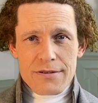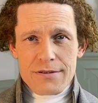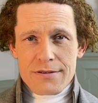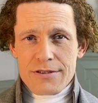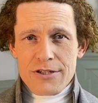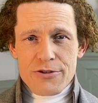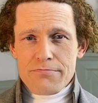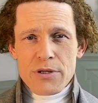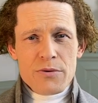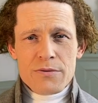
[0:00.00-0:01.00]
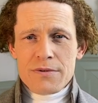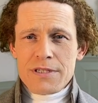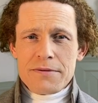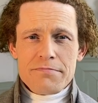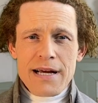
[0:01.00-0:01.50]
to such a boon
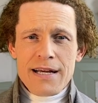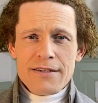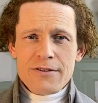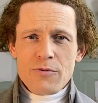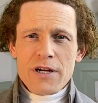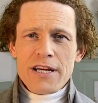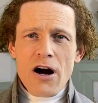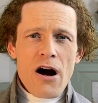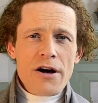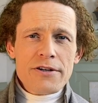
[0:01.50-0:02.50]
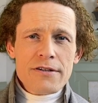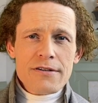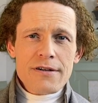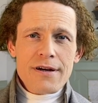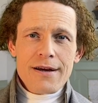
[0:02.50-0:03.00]
companion winning honor
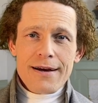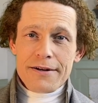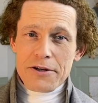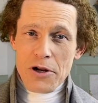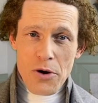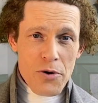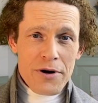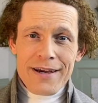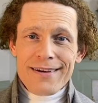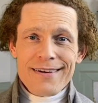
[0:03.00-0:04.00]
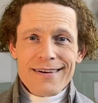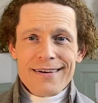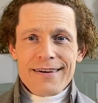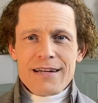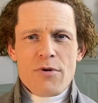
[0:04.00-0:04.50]
and glory
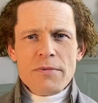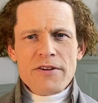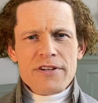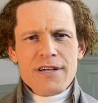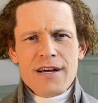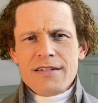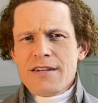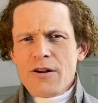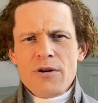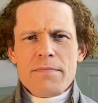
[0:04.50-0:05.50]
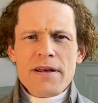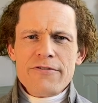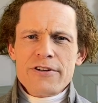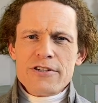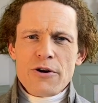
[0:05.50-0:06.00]
in a moment that not only
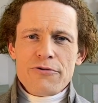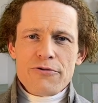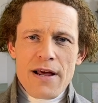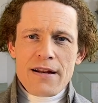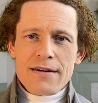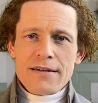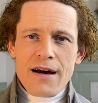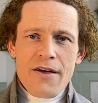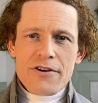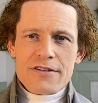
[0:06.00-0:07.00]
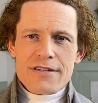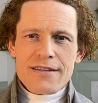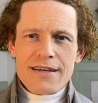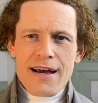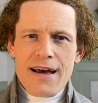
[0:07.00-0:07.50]
benefits your friend and others in
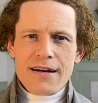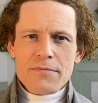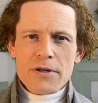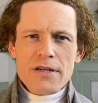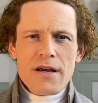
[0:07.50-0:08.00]
the act, but